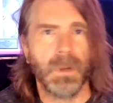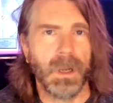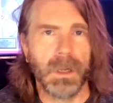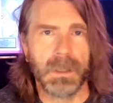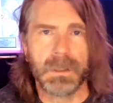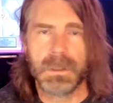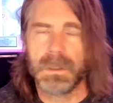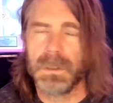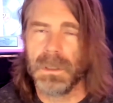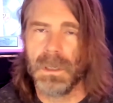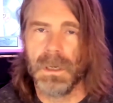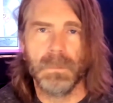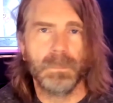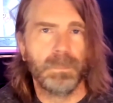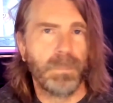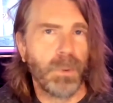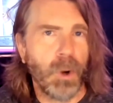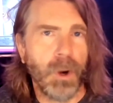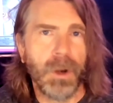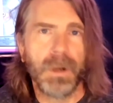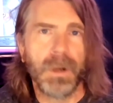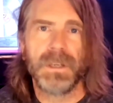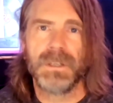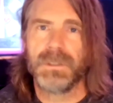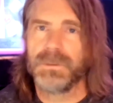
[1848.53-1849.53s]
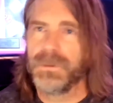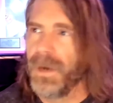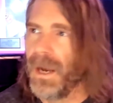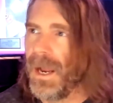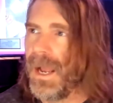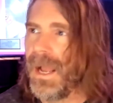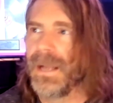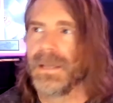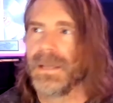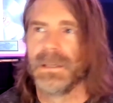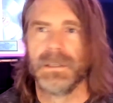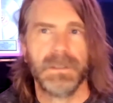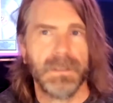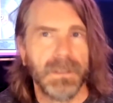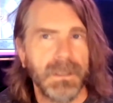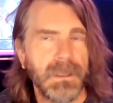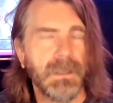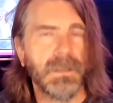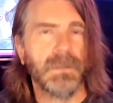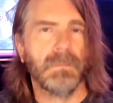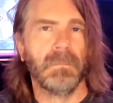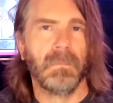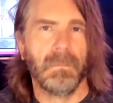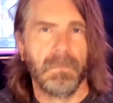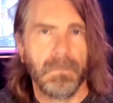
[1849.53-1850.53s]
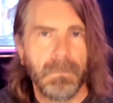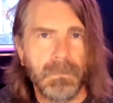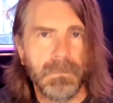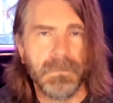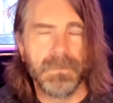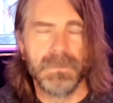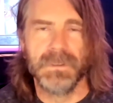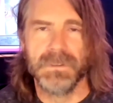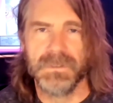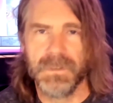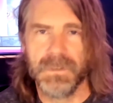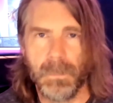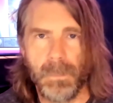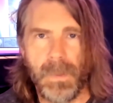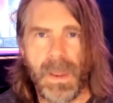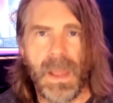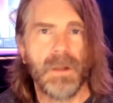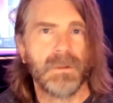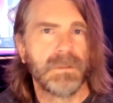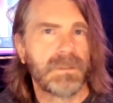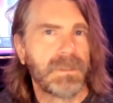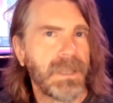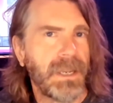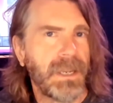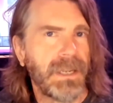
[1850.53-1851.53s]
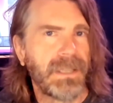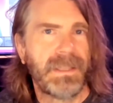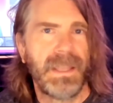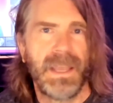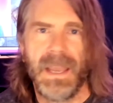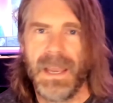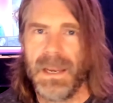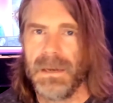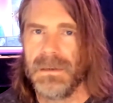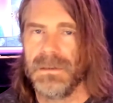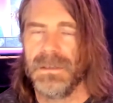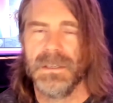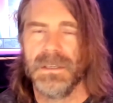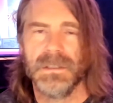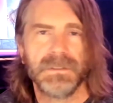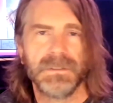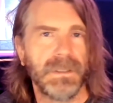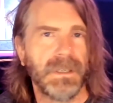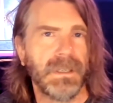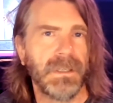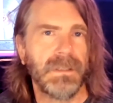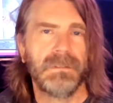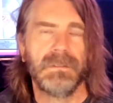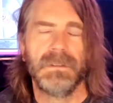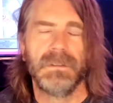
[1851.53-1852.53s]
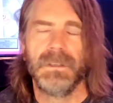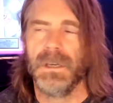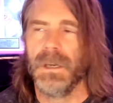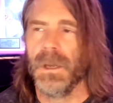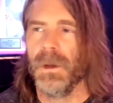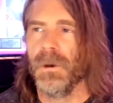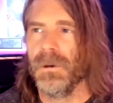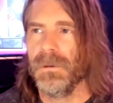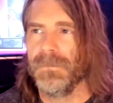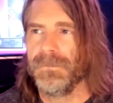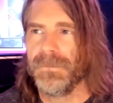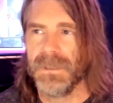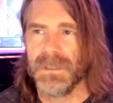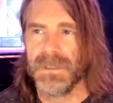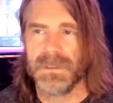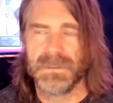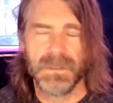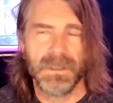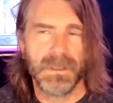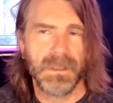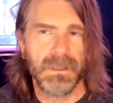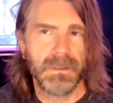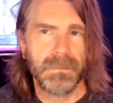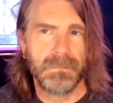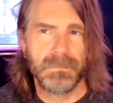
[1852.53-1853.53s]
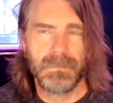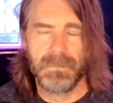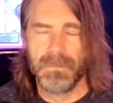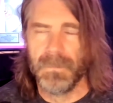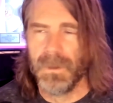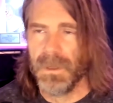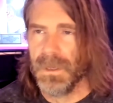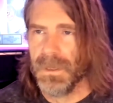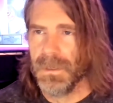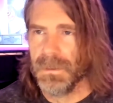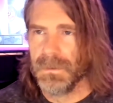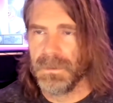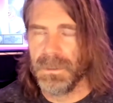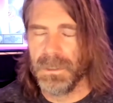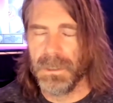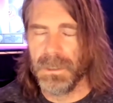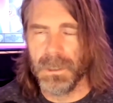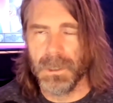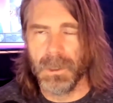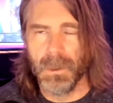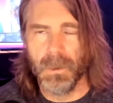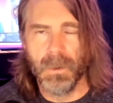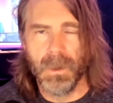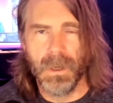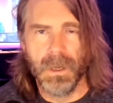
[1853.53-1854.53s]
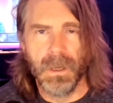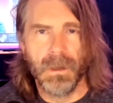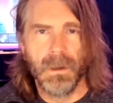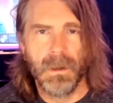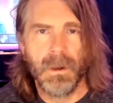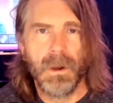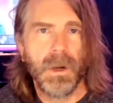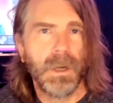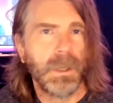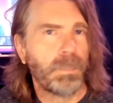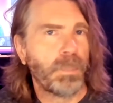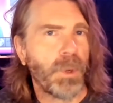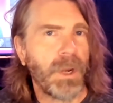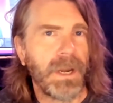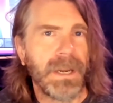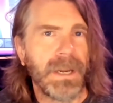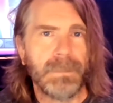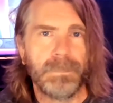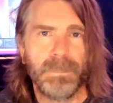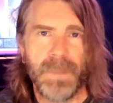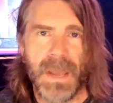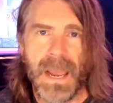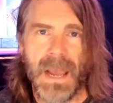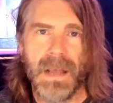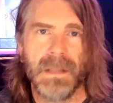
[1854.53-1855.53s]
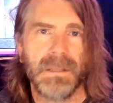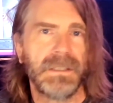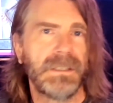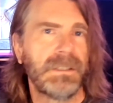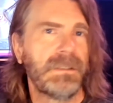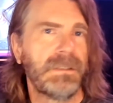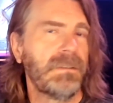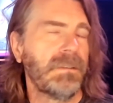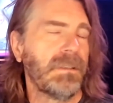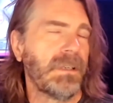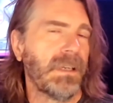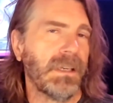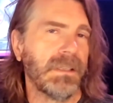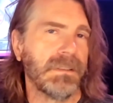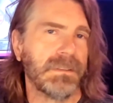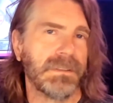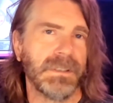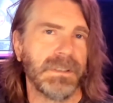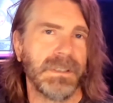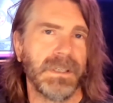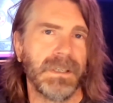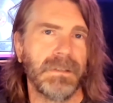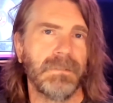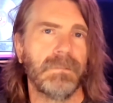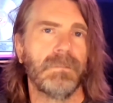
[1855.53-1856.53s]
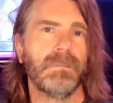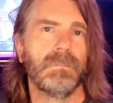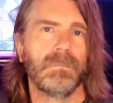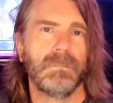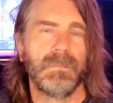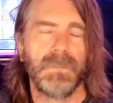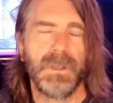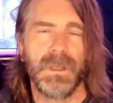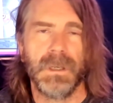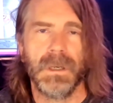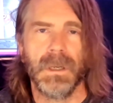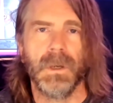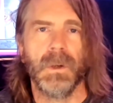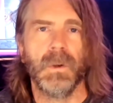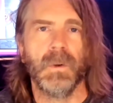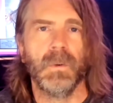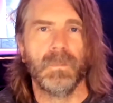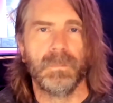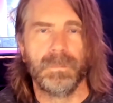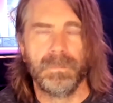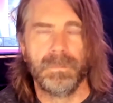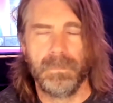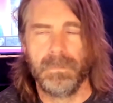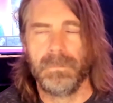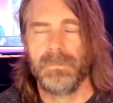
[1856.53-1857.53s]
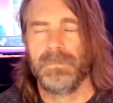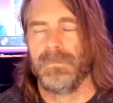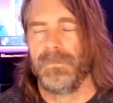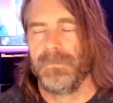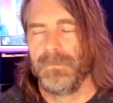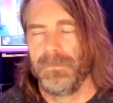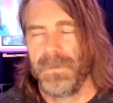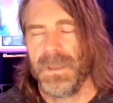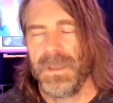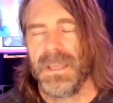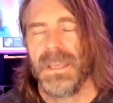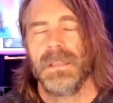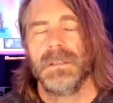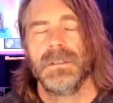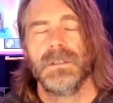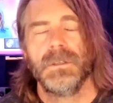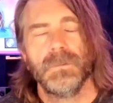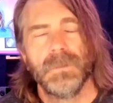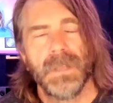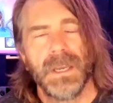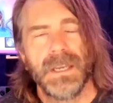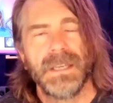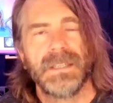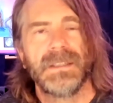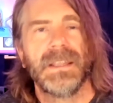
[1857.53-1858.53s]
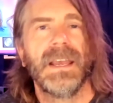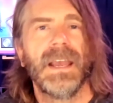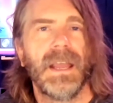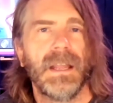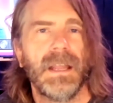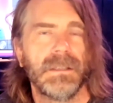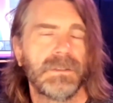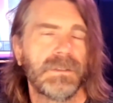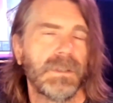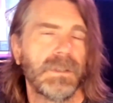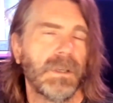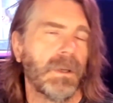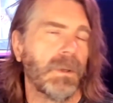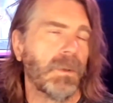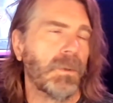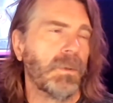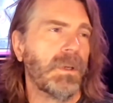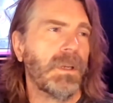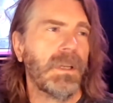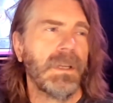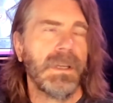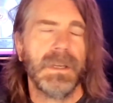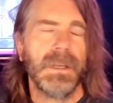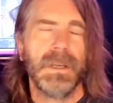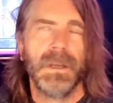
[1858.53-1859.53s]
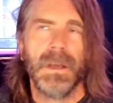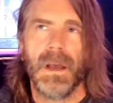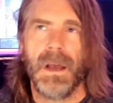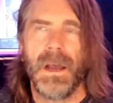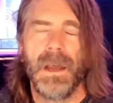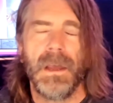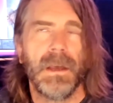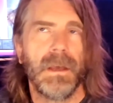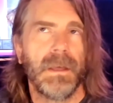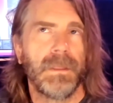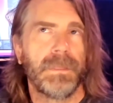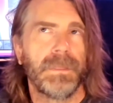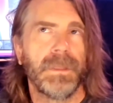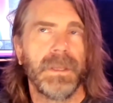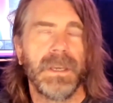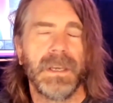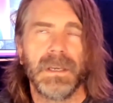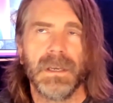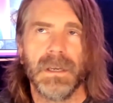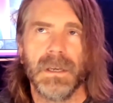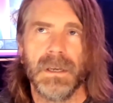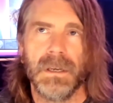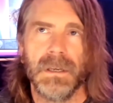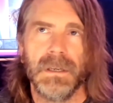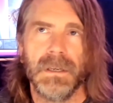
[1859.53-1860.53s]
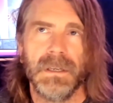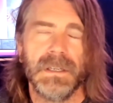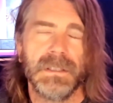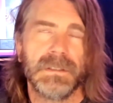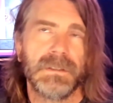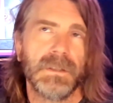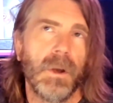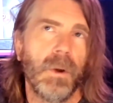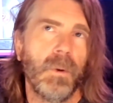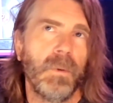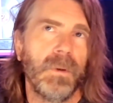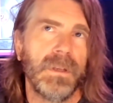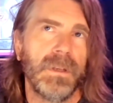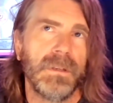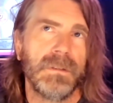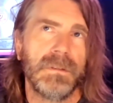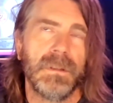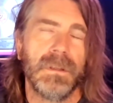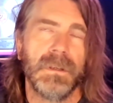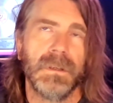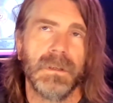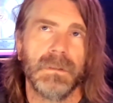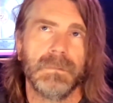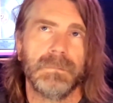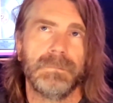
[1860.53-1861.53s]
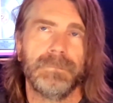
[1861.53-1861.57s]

club party track, does it bounce like that? Is it, if it's a heartbreak ballad, is it, hitting you like that? So I think it's always the